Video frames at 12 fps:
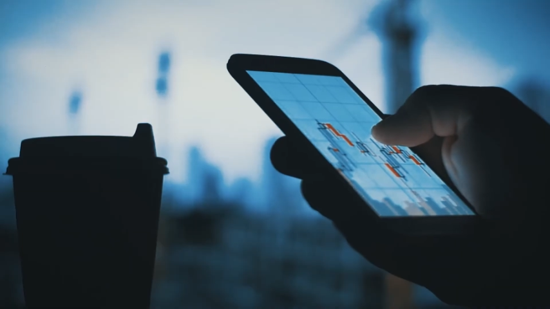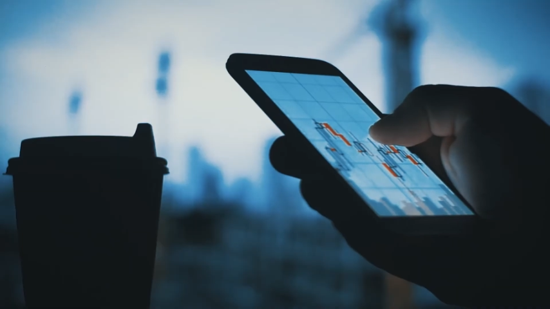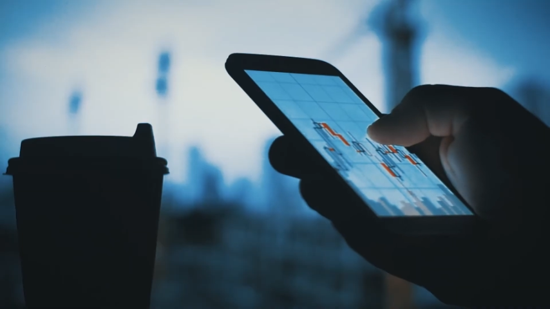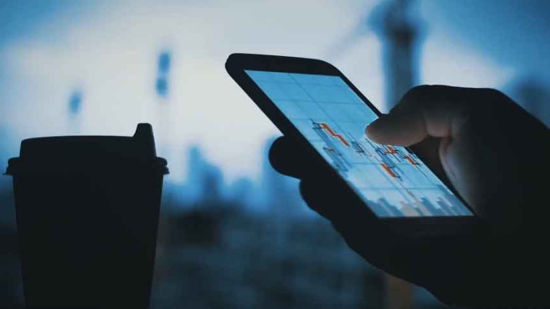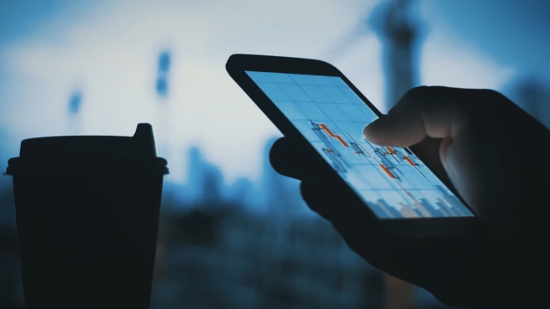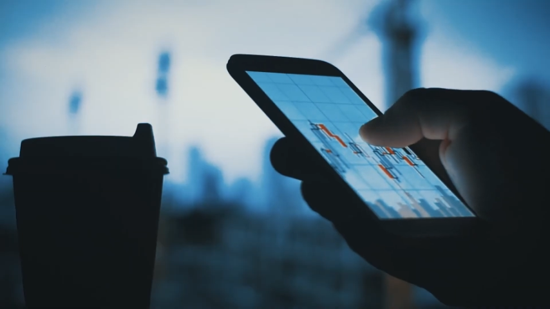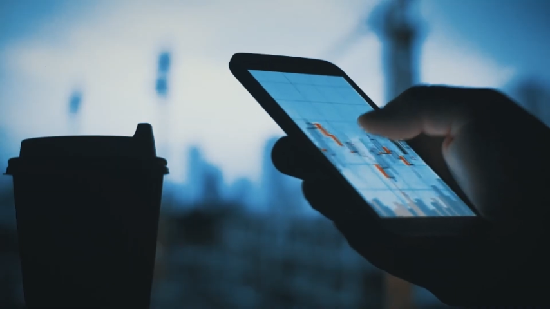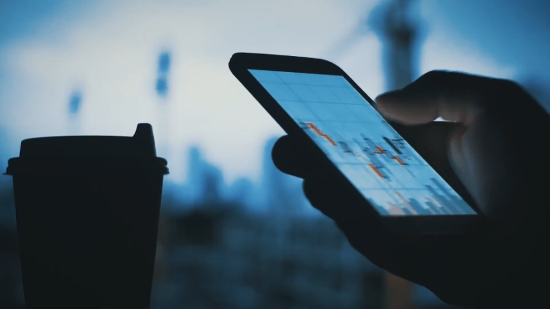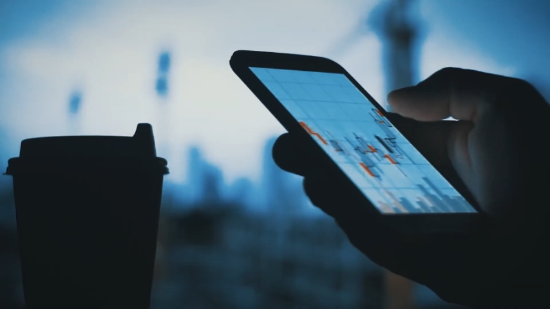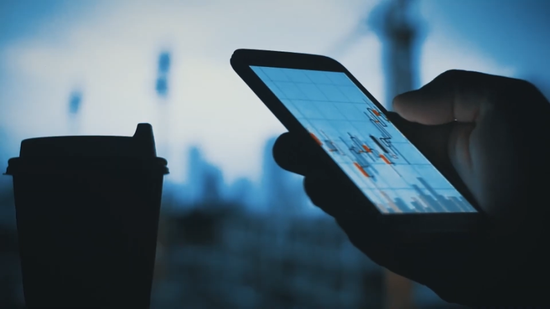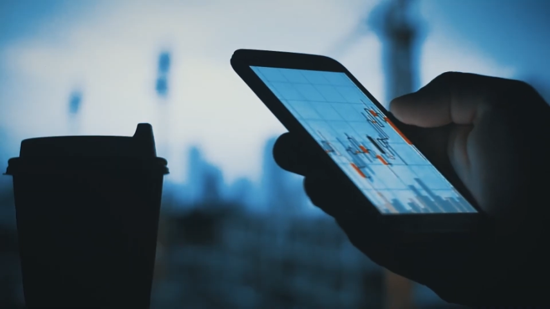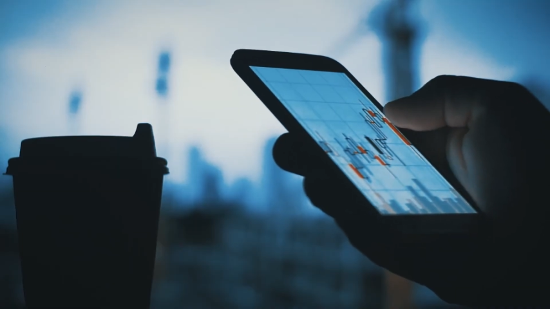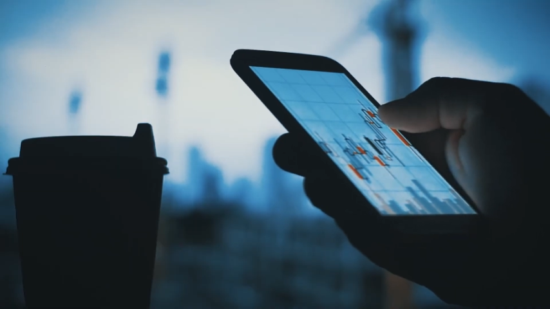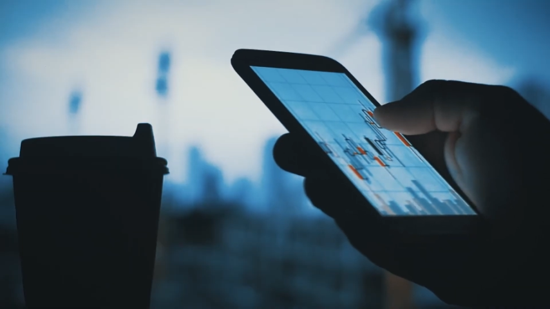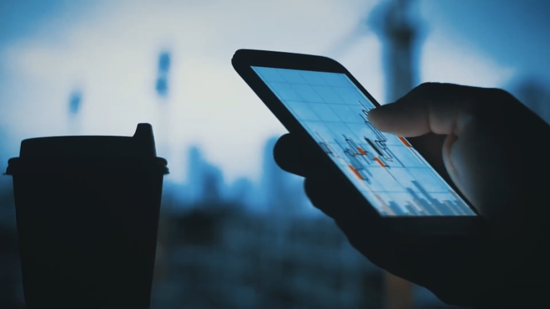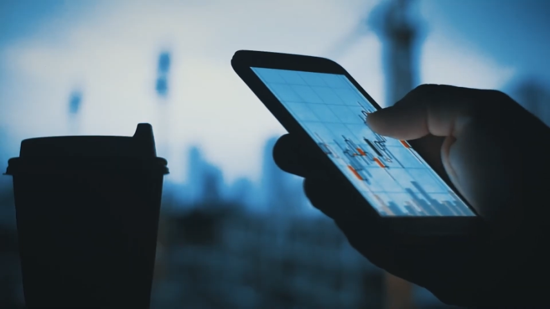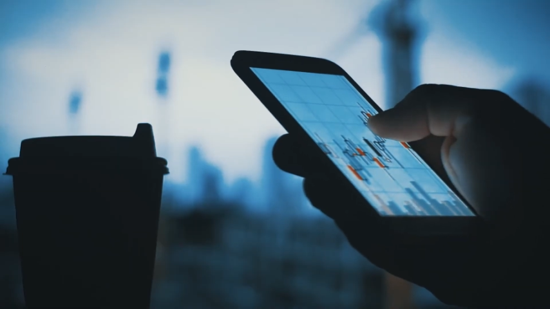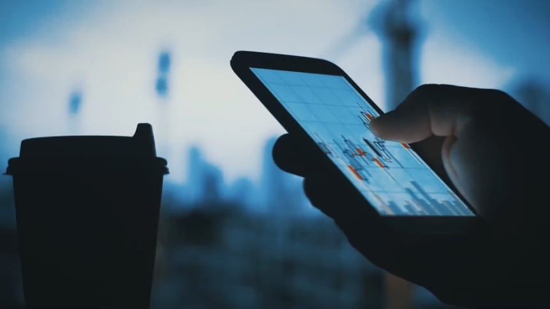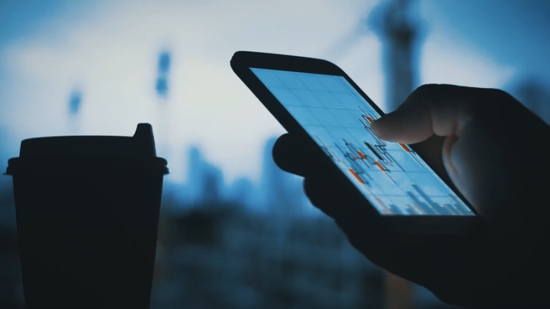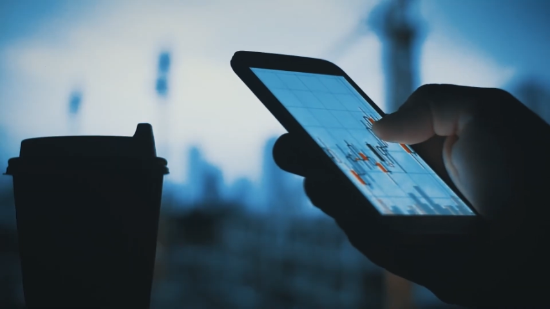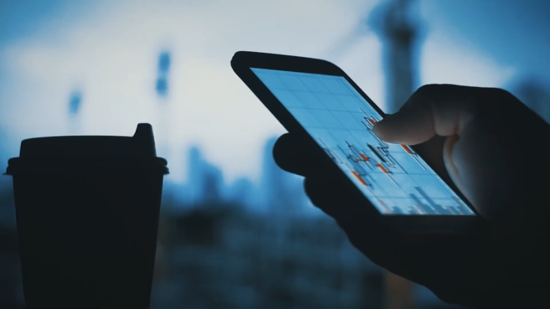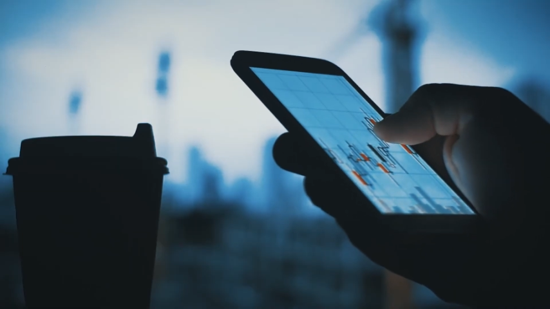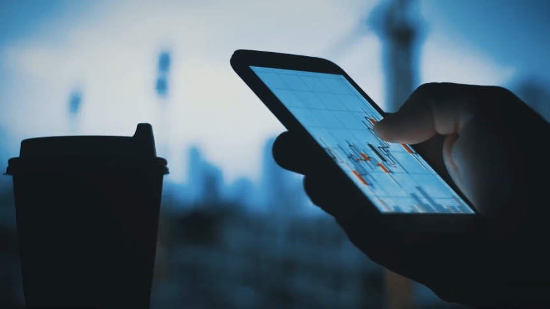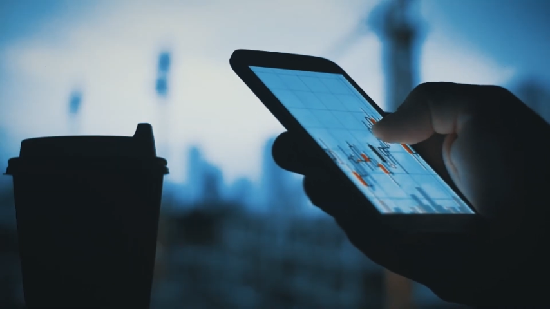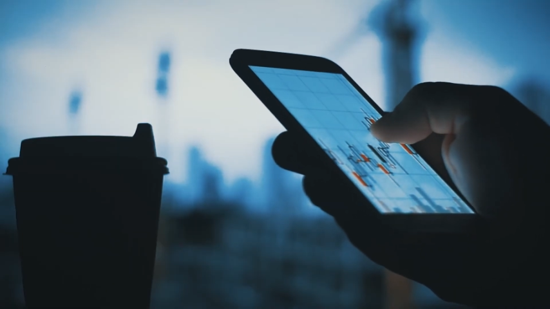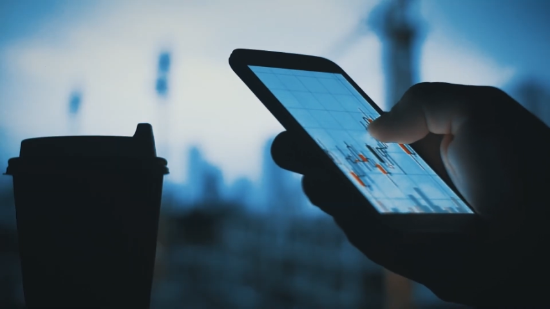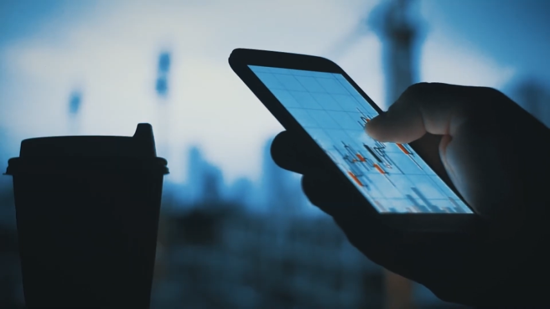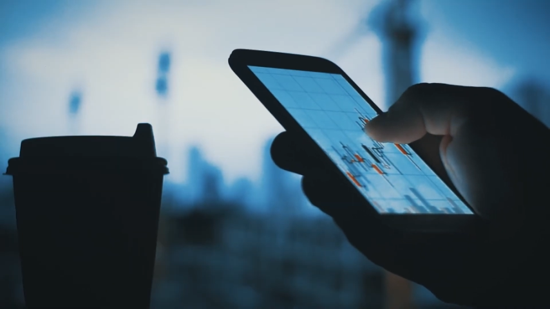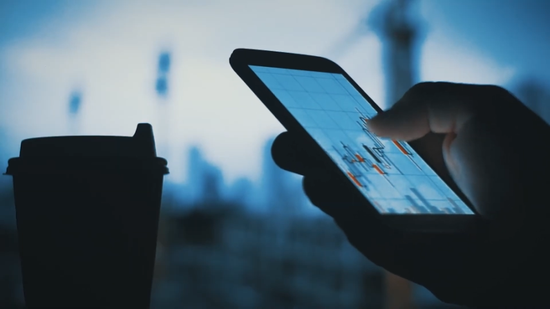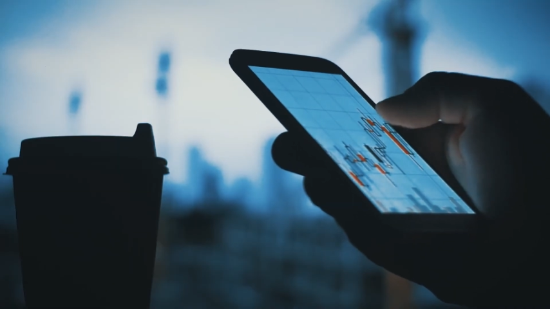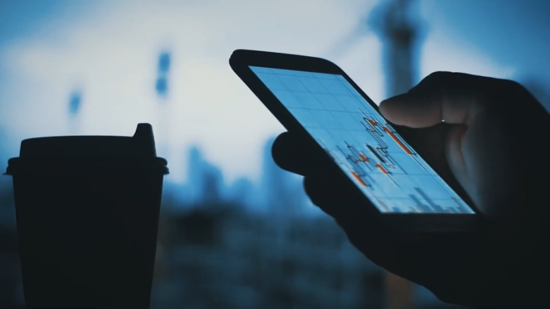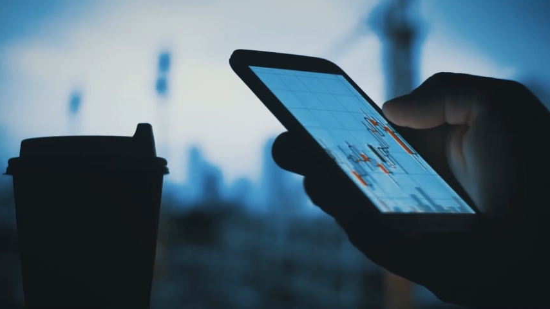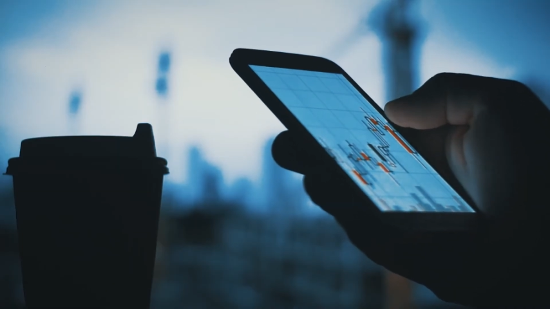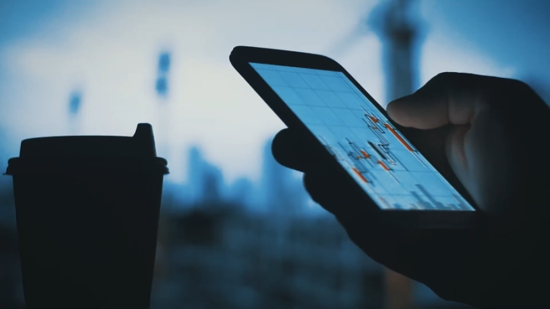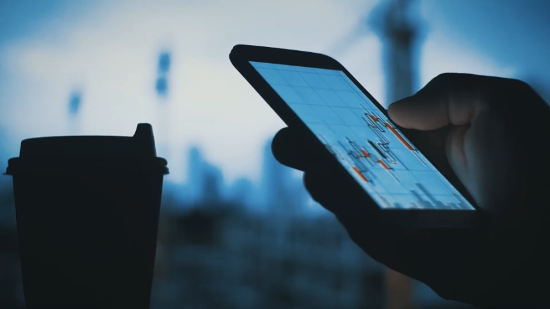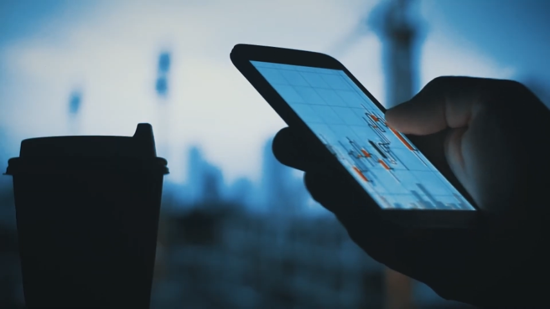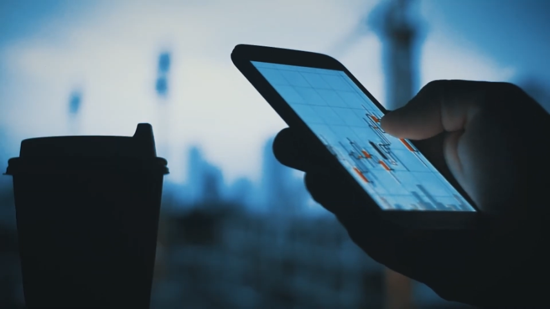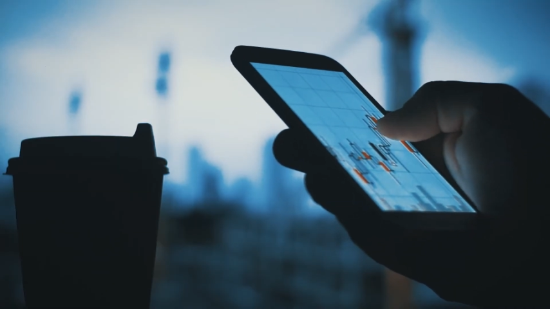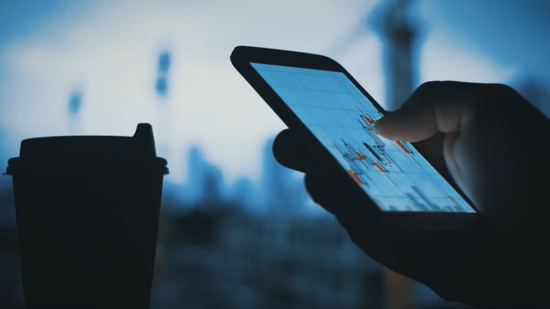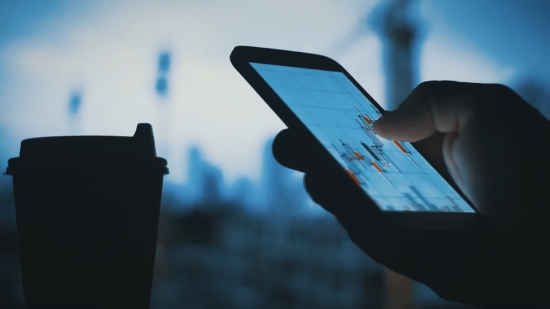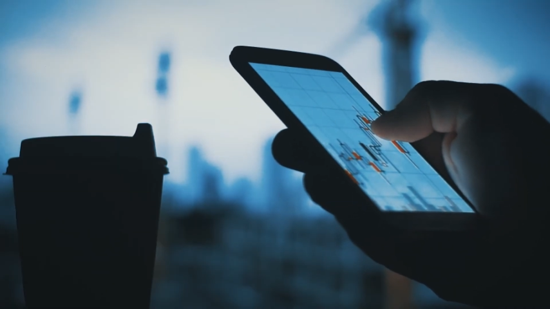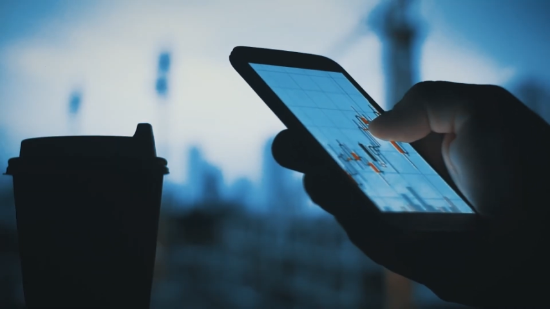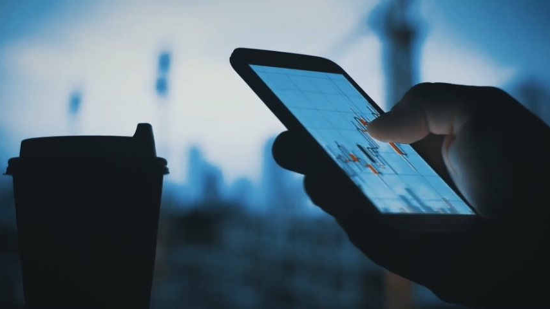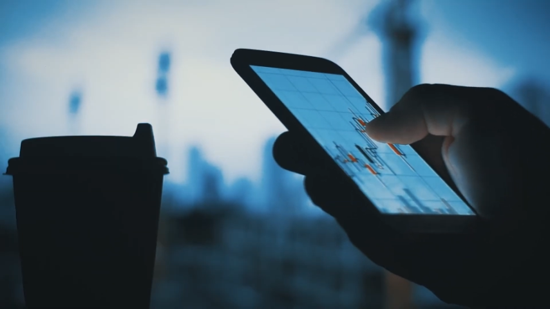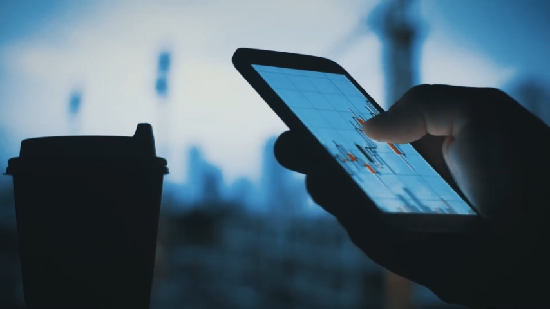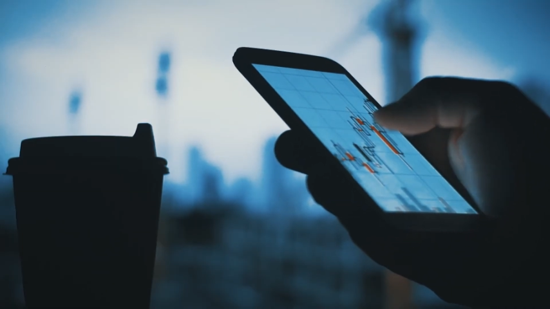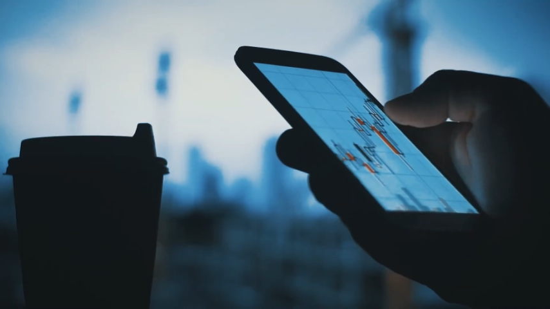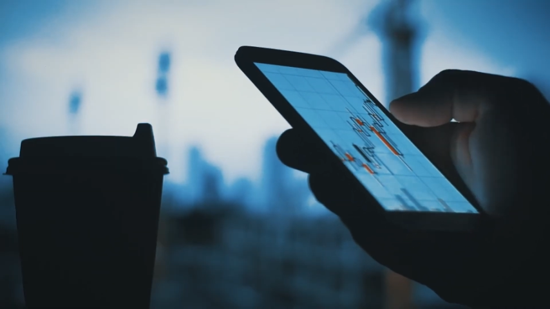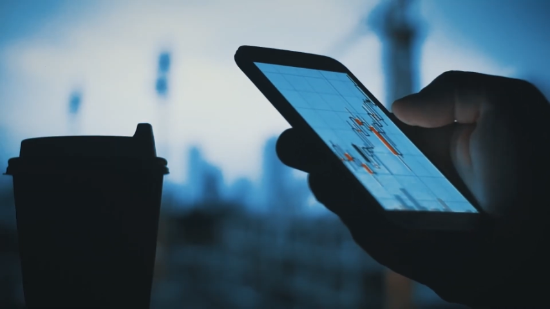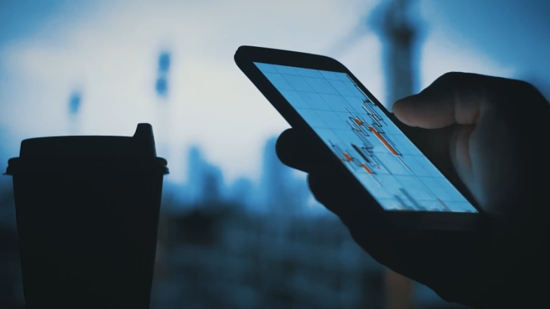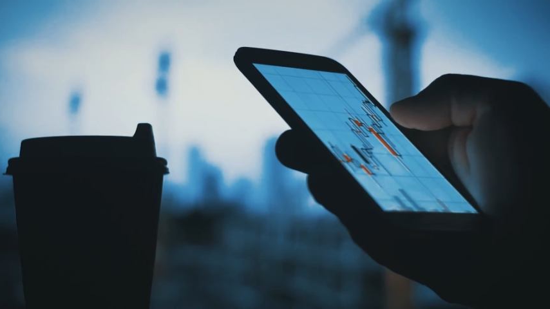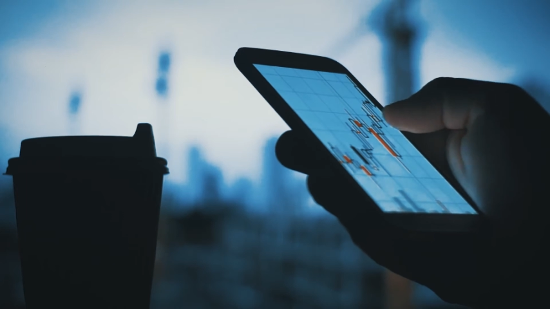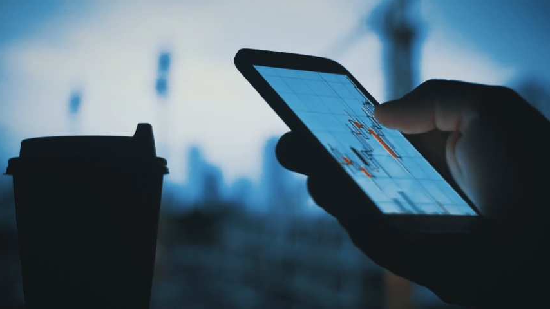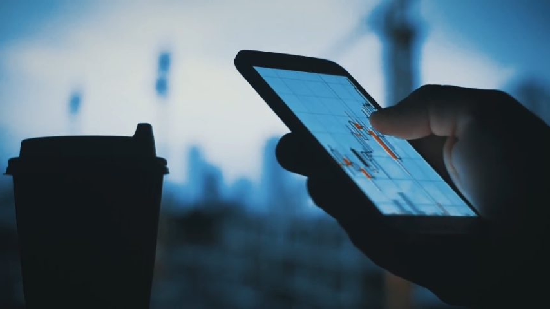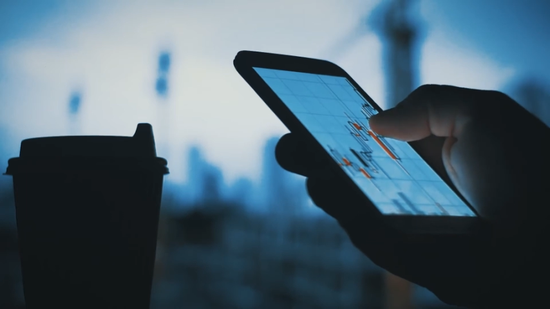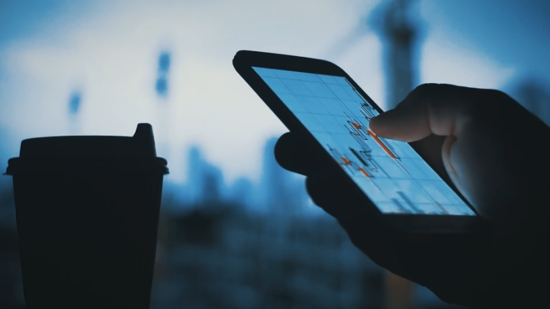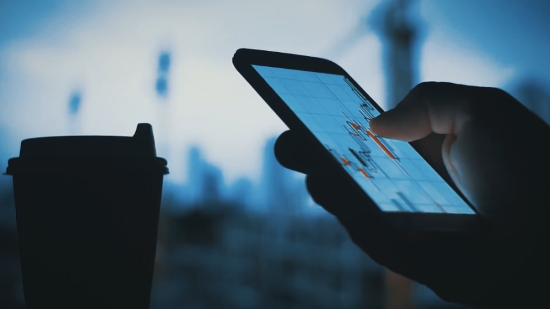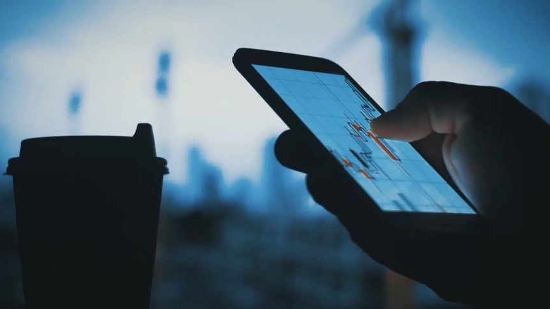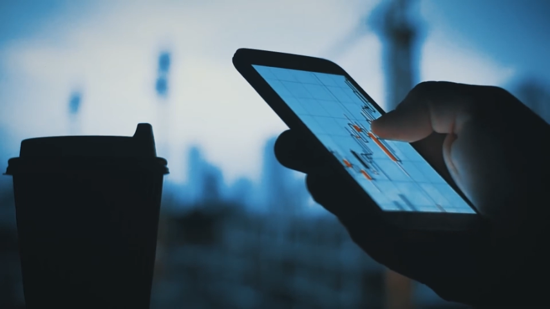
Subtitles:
(no speaker visible)